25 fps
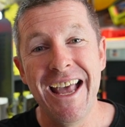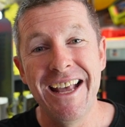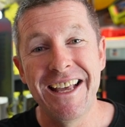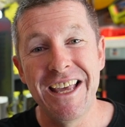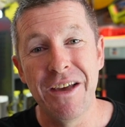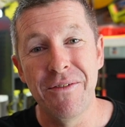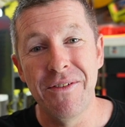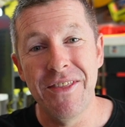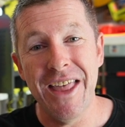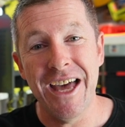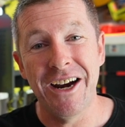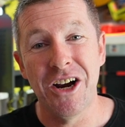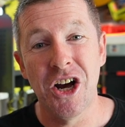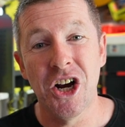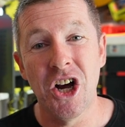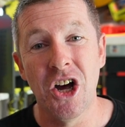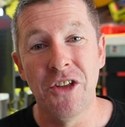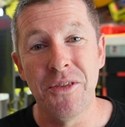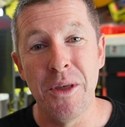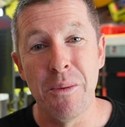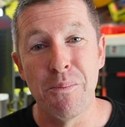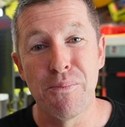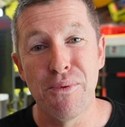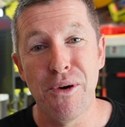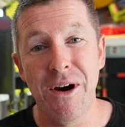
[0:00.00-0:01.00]
given that I
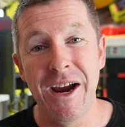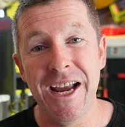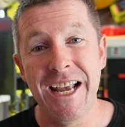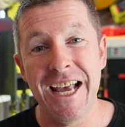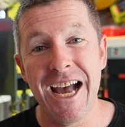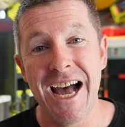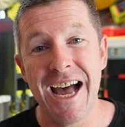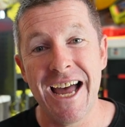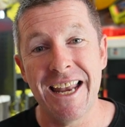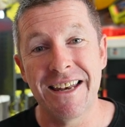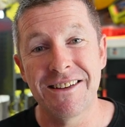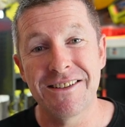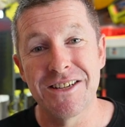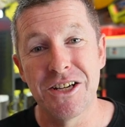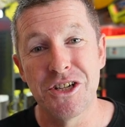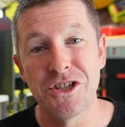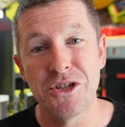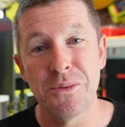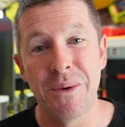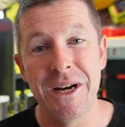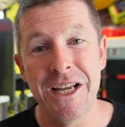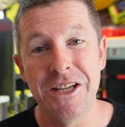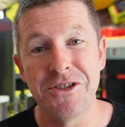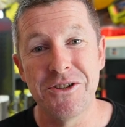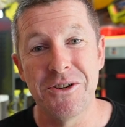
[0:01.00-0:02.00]
got them pre-cut to
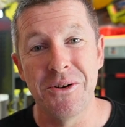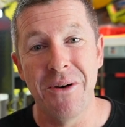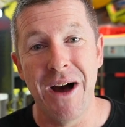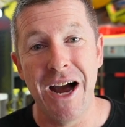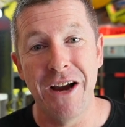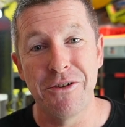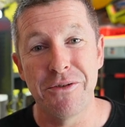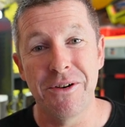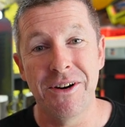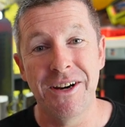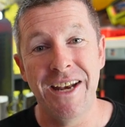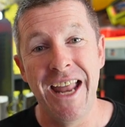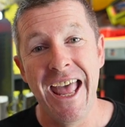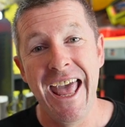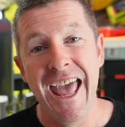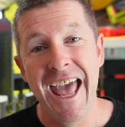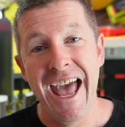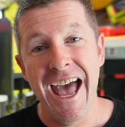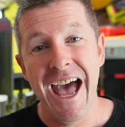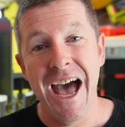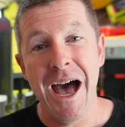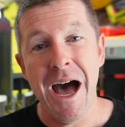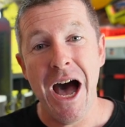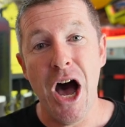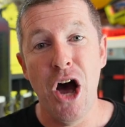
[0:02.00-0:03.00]
2200
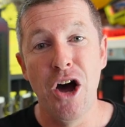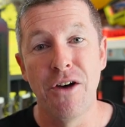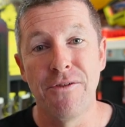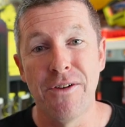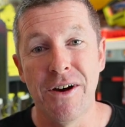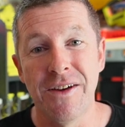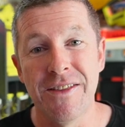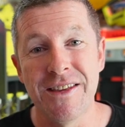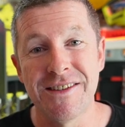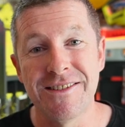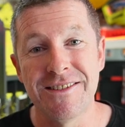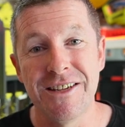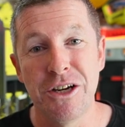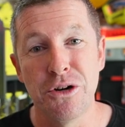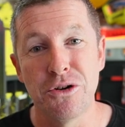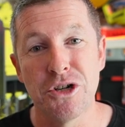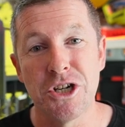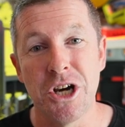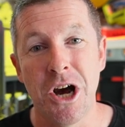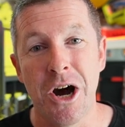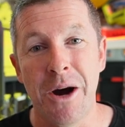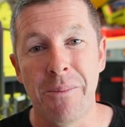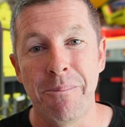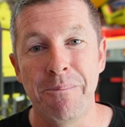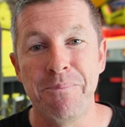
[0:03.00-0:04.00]
over at the steel
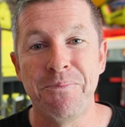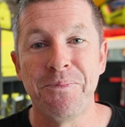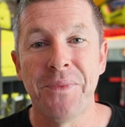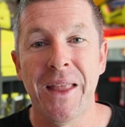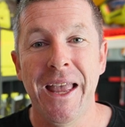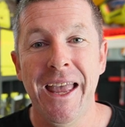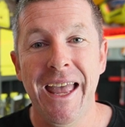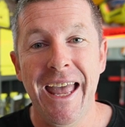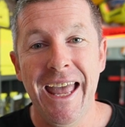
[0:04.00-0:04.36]
shop.